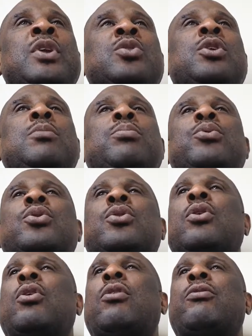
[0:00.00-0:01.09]
So the
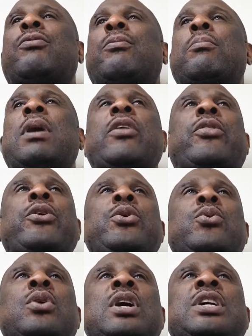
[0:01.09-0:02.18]
book of
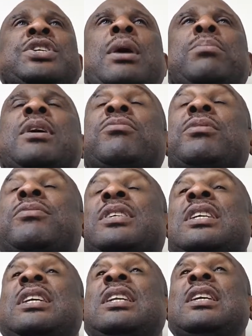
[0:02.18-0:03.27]
Matthew chapter
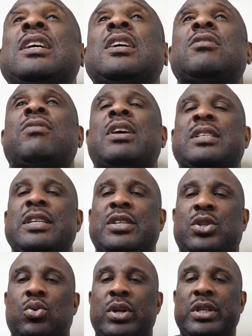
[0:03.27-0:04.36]
15, verses
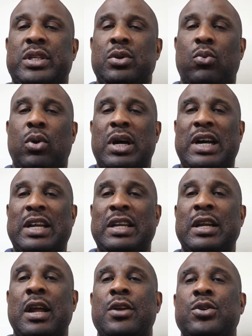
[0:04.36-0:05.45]

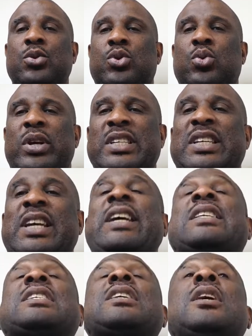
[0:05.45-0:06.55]
21 to
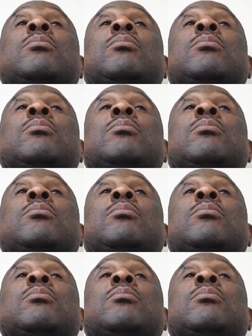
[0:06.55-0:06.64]
28.